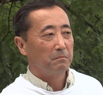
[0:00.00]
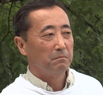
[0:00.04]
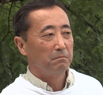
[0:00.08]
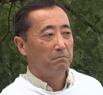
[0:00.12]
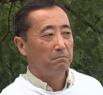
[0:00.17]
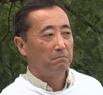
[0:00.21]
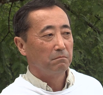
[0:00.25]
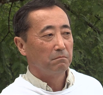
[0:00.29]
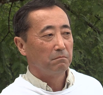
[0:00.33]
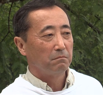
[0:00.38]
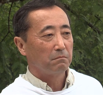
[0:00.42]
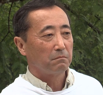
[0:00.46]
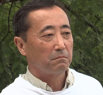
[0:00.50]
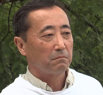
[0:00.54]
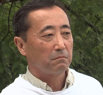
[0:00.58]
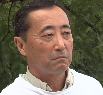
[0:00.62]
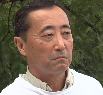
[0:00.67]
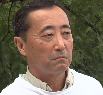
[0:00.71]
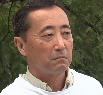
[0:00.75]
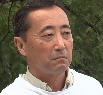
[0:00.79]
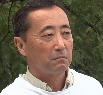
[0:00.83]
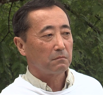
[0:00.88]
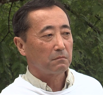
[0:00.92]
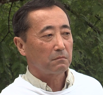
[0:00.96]

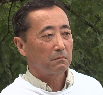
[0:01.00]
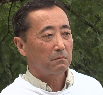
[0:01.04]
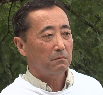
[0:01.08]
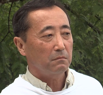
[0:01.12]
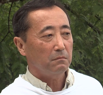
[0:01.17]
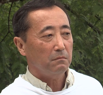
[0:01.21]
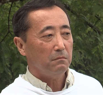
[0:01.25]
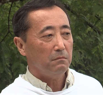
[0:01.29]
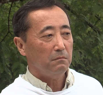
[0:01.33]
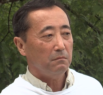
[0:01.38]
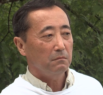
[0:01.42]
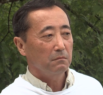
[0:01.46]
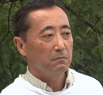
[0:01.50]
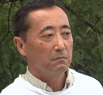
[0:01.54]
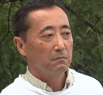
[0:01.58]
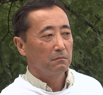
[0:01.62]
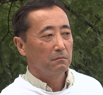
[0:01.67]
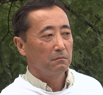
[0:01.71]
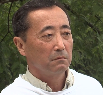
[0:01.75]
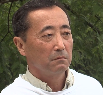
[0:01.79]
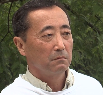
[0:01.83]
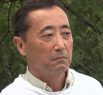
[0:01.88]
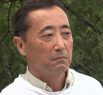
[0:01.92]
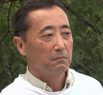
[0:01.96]

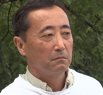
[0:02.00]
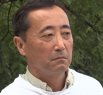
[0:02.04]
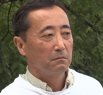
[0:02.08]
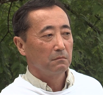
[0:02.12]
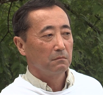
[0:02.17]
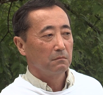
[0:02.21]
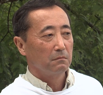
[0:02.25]
Nobody speaks.